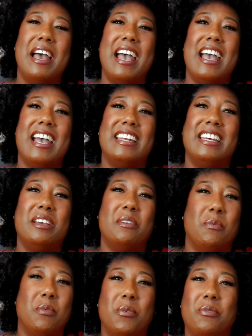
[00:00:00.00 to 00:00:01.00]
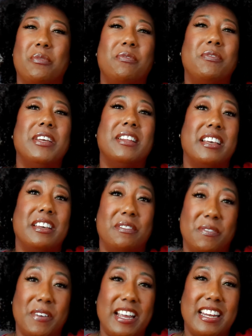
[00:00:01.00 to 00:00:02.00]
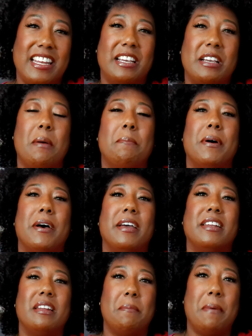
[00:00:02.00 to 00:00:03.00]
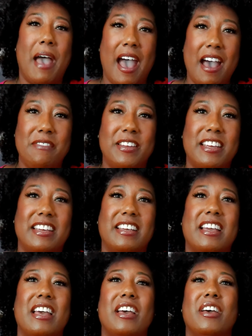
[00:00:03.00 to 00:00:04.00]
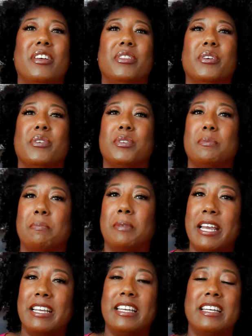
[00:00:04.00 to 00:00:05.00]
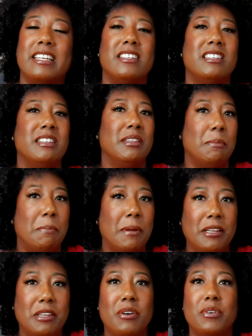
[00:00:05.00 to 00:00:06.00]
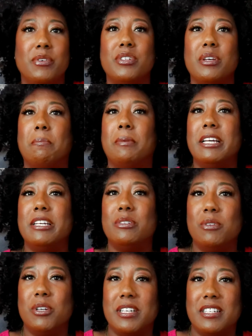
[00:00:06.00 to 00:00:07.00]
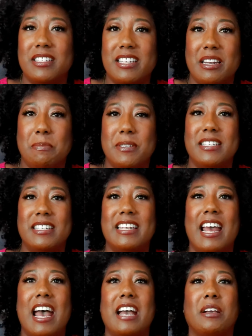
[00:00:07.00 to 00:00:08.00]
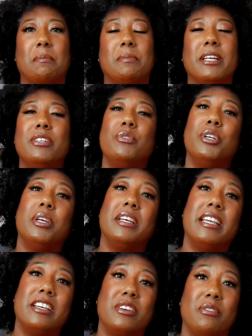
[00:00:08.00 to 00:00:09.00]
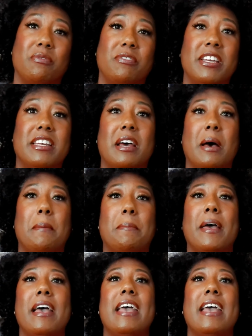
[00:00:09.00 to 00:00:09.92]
and it won't feel inviting. But having those blankets, the pillows, a place where you can set up a snack, a place where you can kick your feet up,